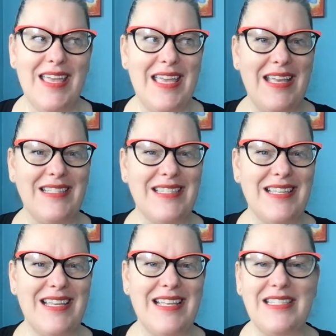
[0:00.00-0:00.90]
it's
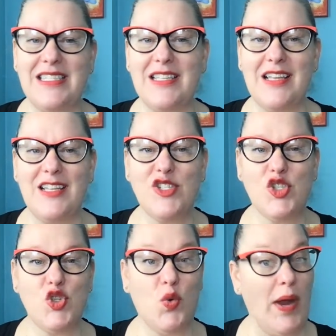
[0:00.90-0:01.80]
a
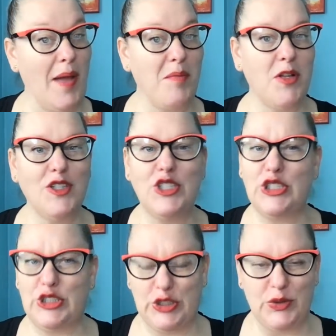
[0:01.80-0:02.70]
scramble to
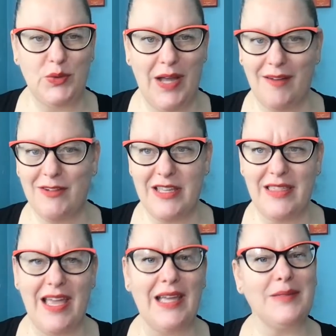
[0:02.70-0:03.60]
do
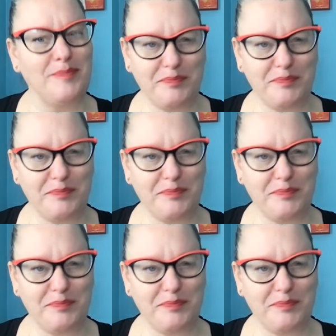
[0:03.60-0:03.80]
everything.